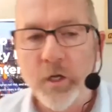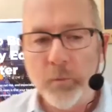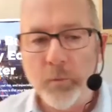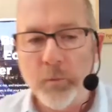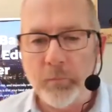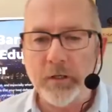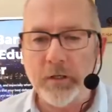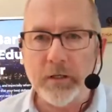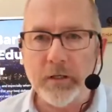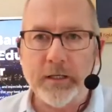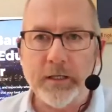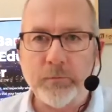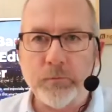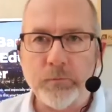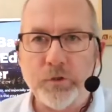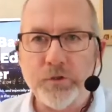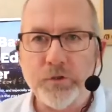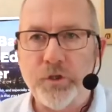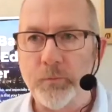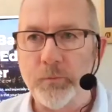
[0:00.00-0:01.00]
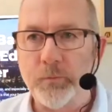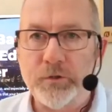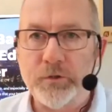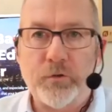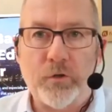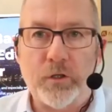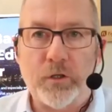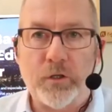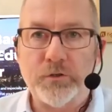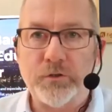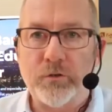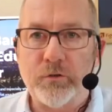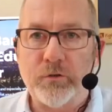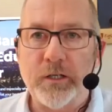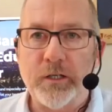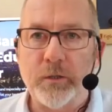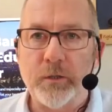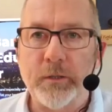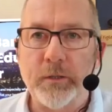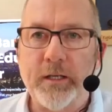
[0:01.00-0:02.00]
But like most humans, we're also
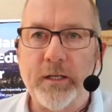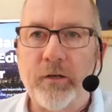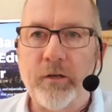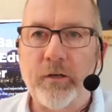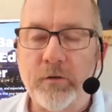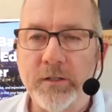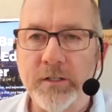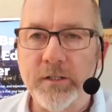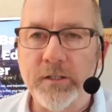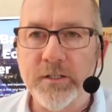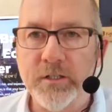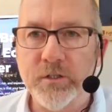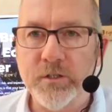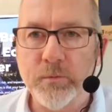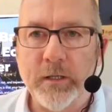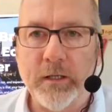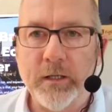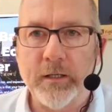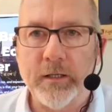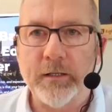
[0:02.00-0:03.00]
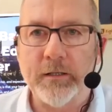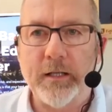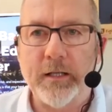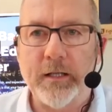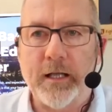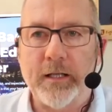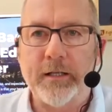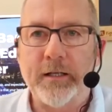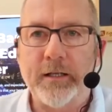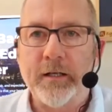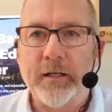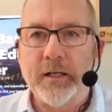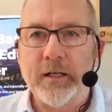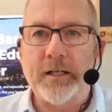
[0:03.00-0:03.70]
incredibly curious as well, and, and it,